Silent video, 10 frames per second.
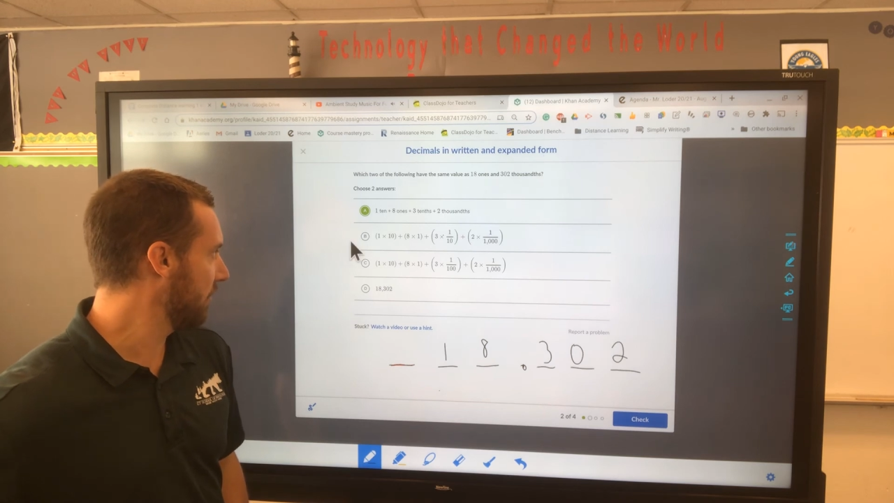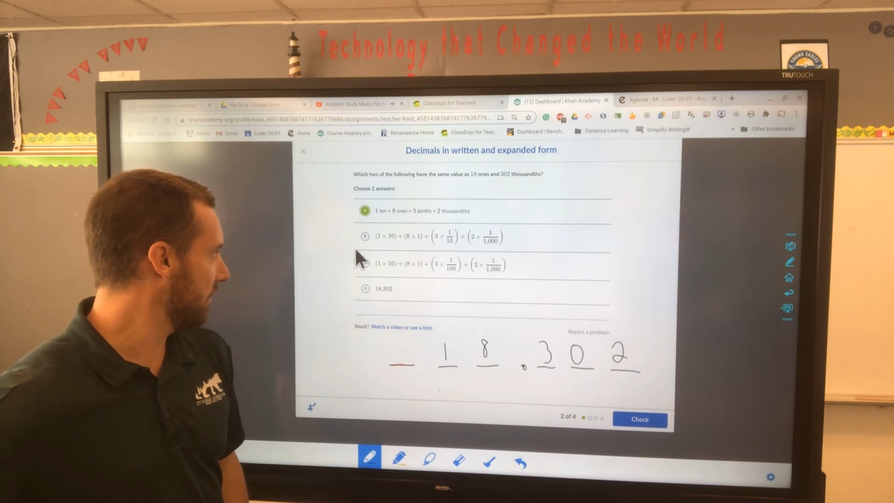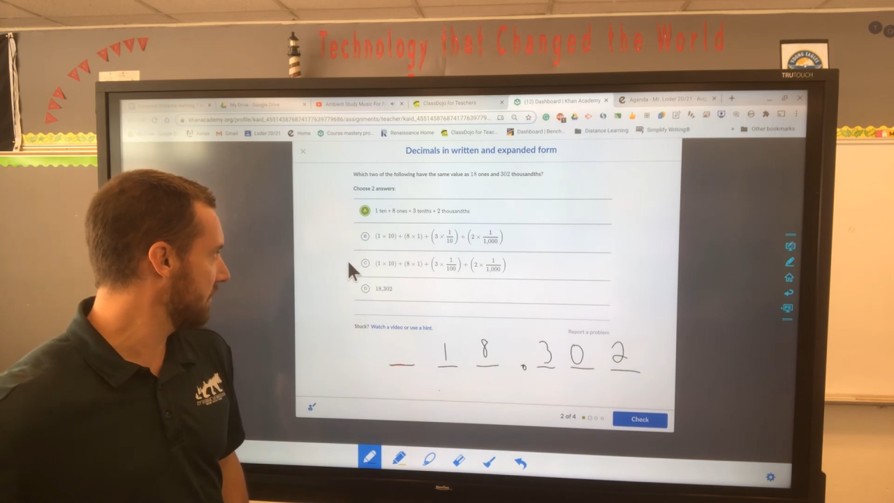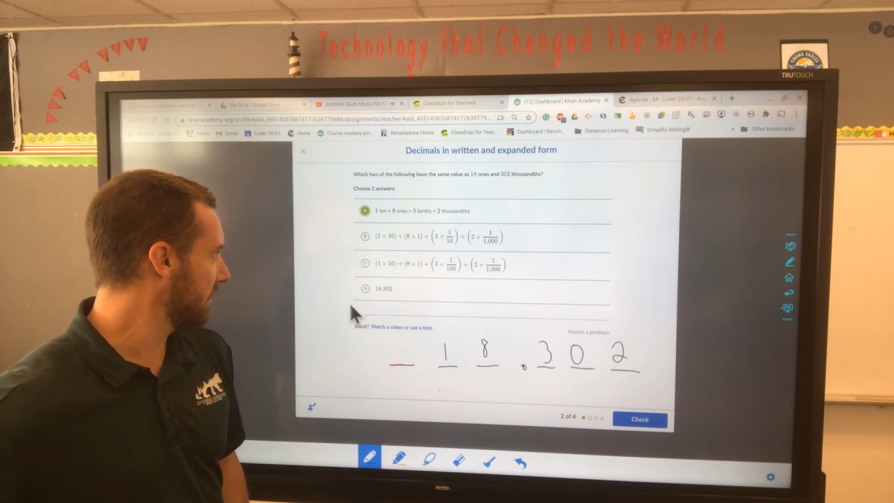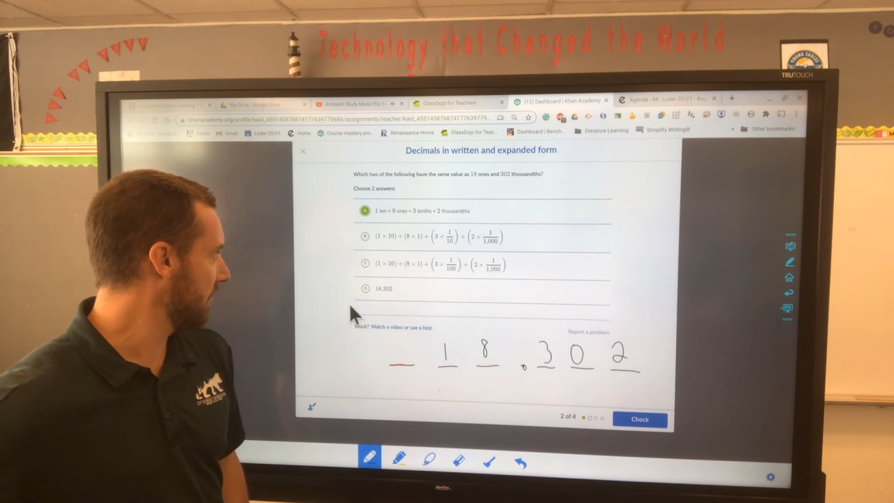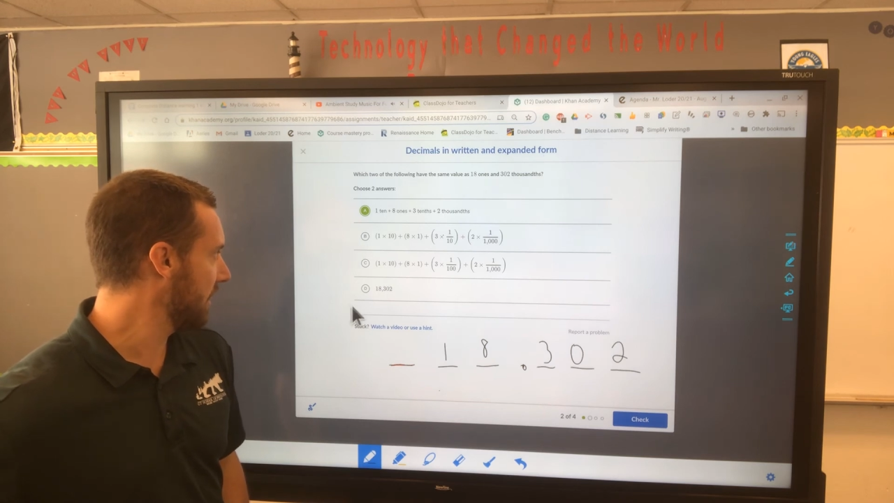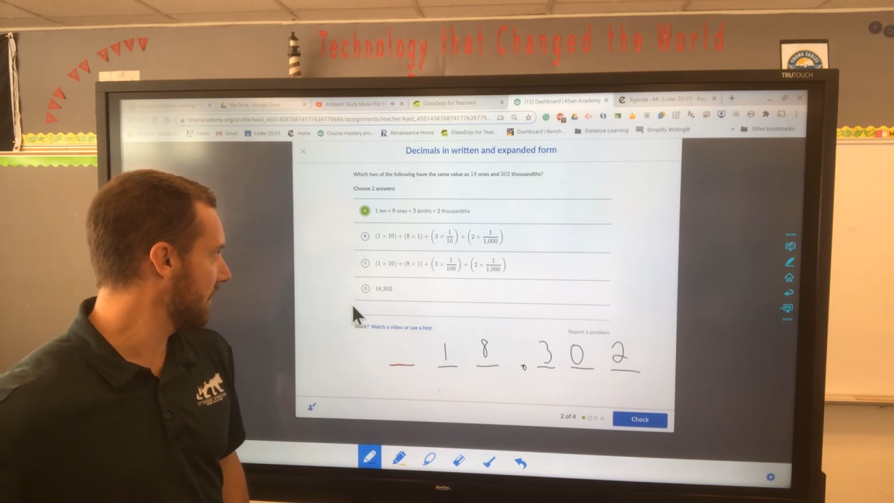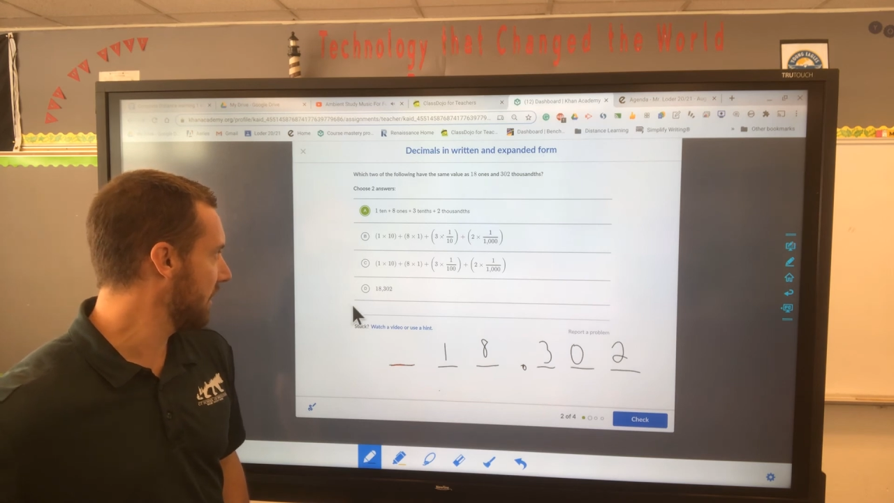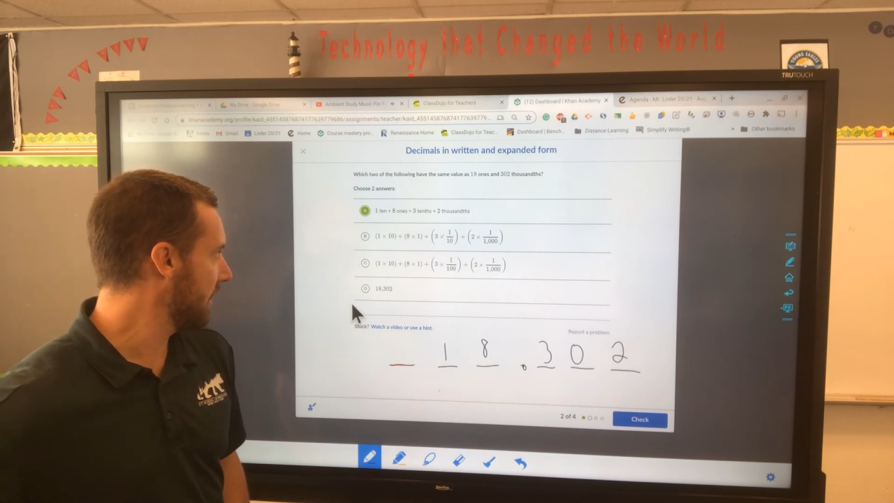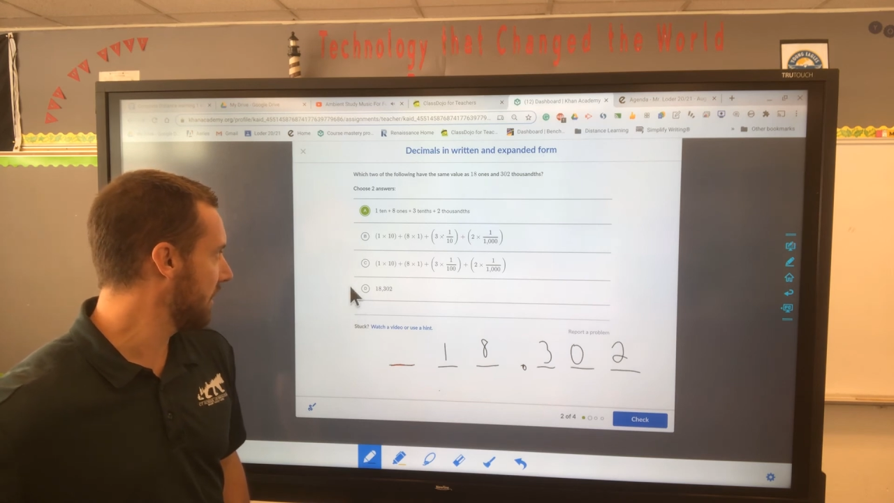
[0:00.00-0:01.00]
let's go
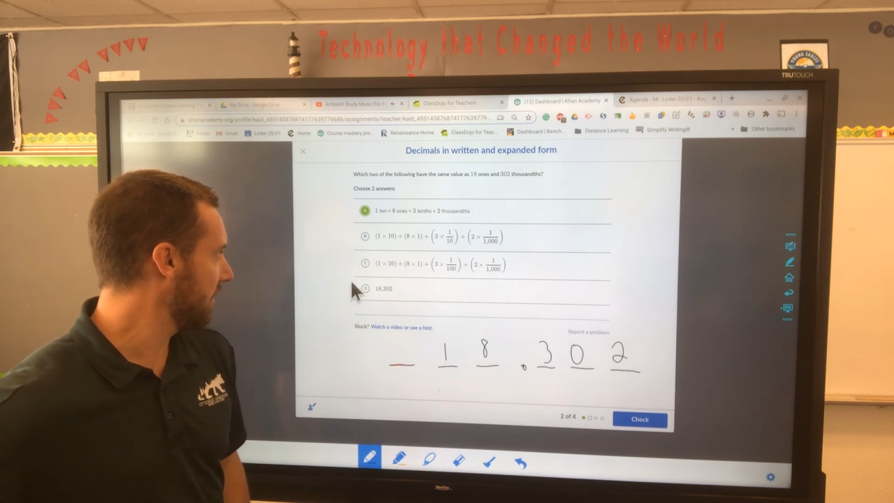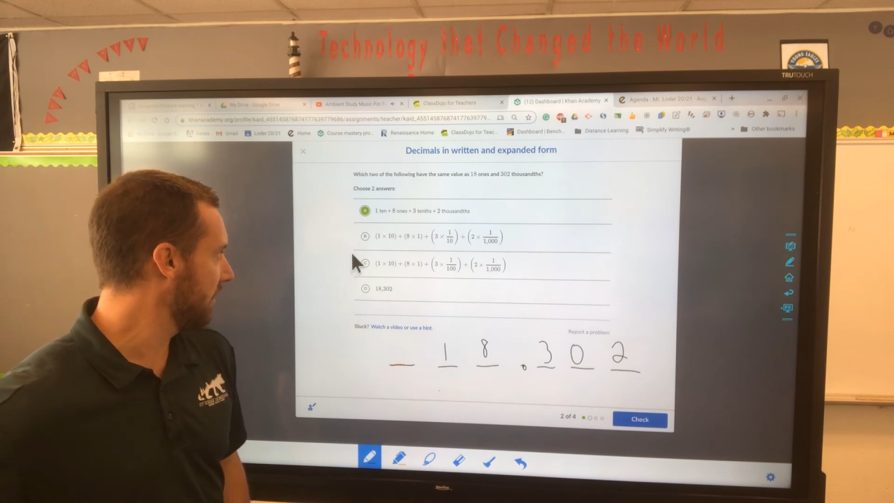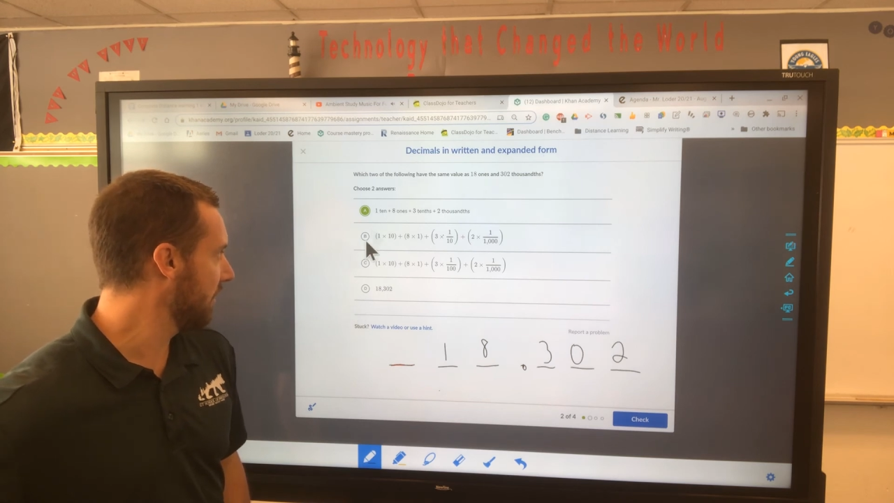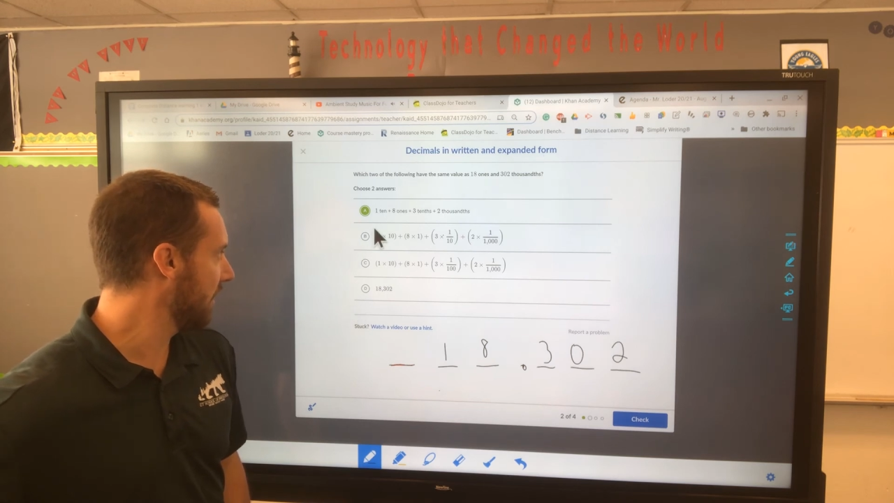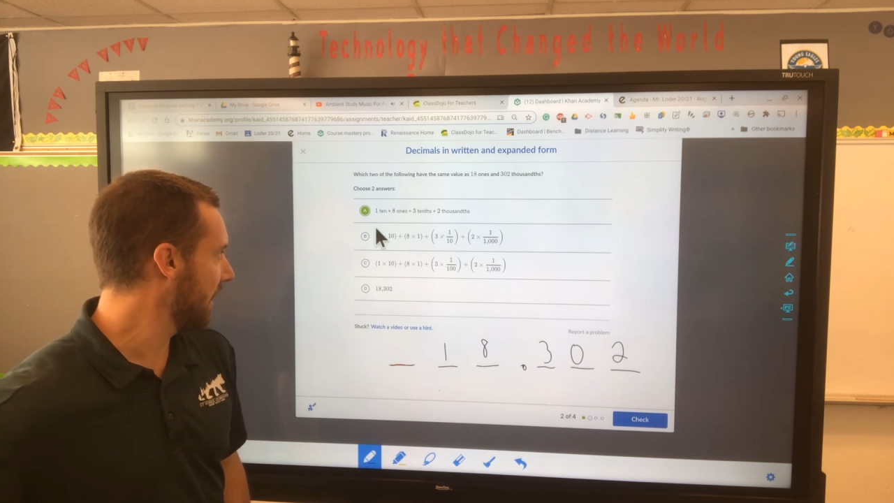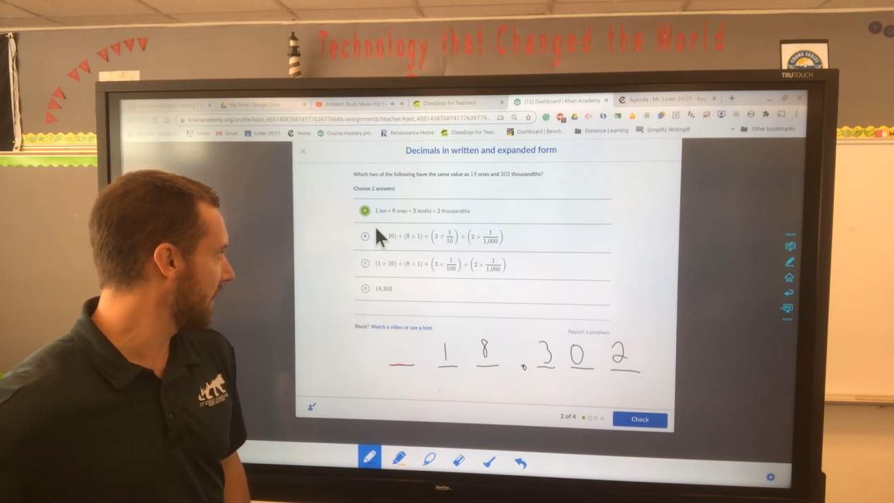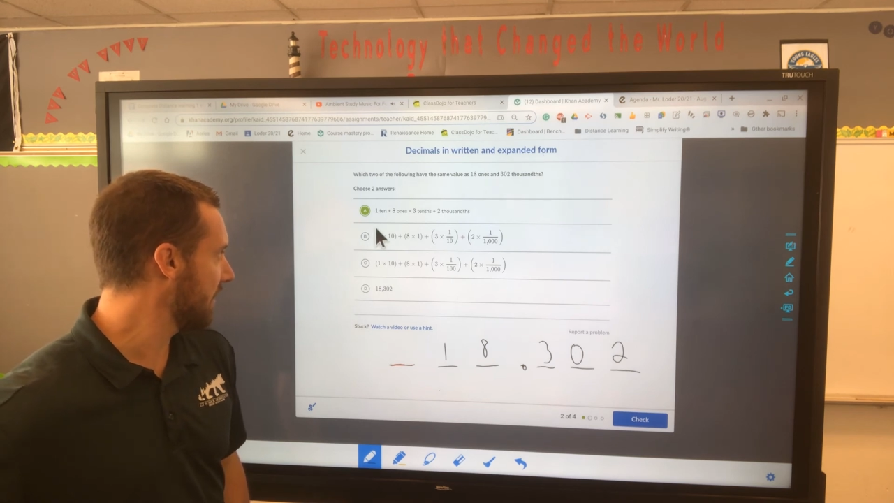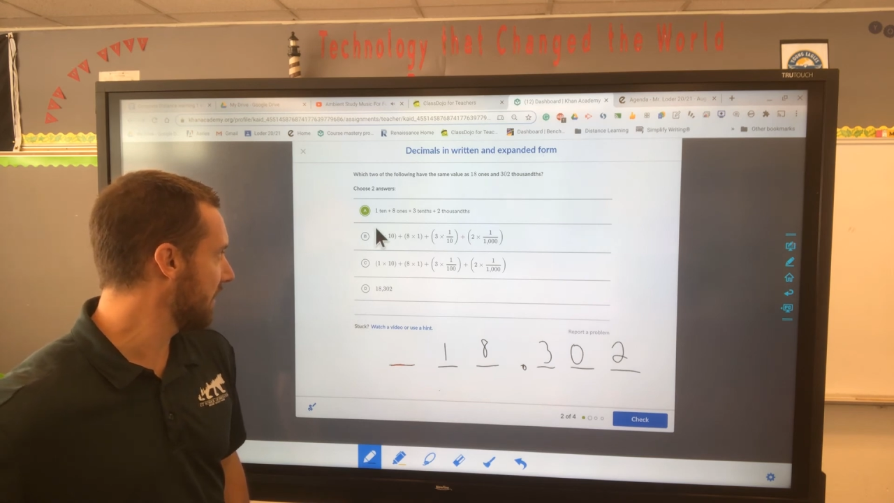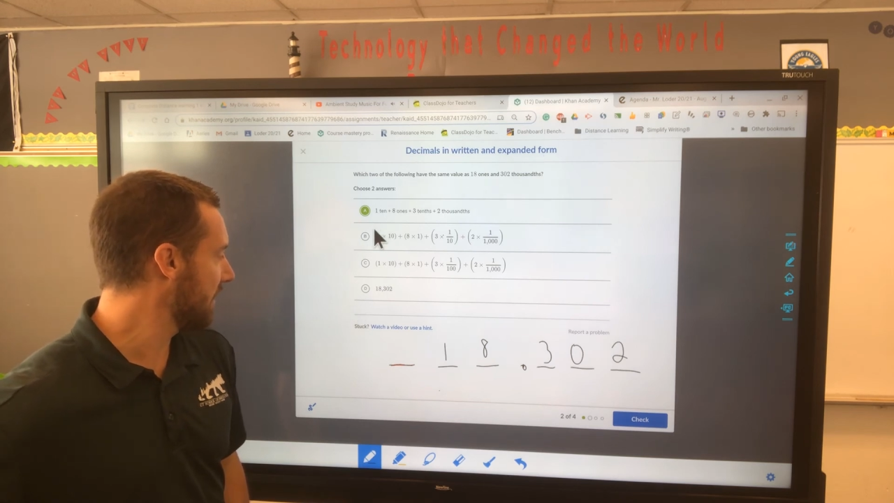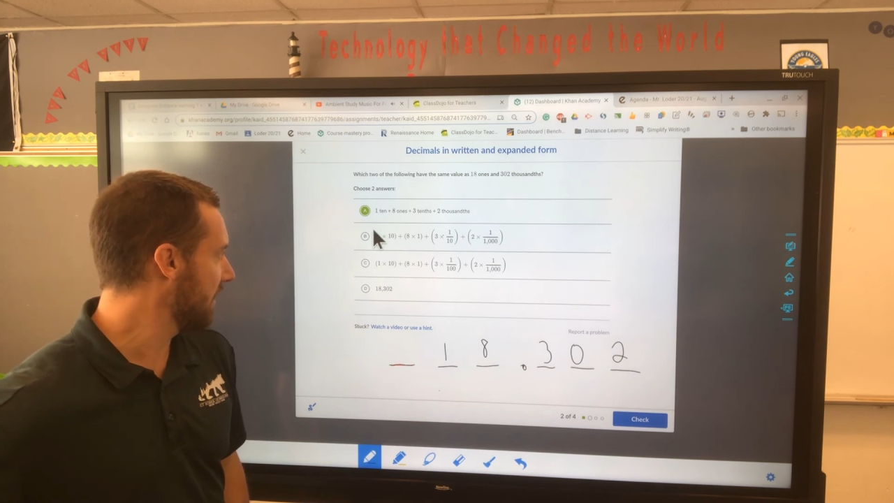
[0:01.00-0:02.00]
ahead and look
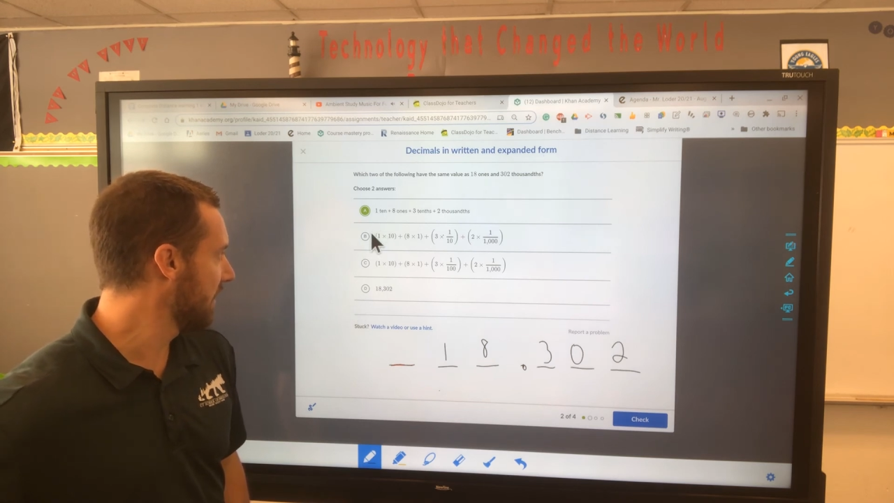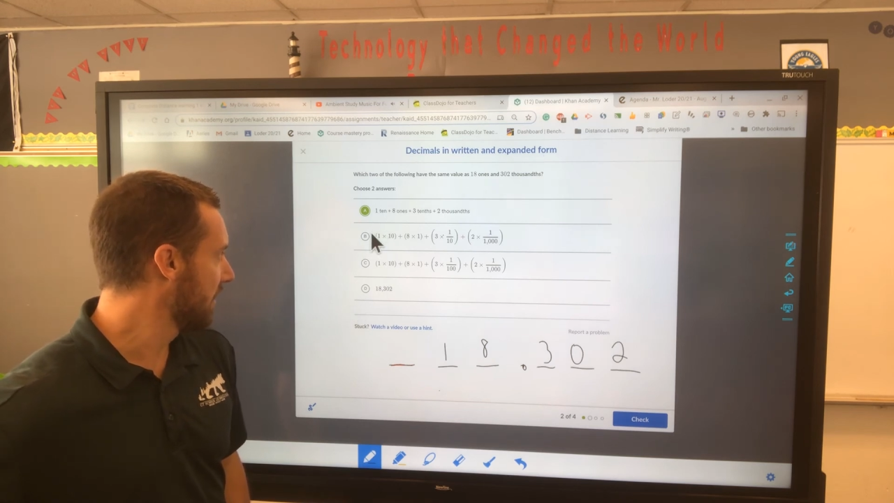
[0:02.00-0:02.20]
at the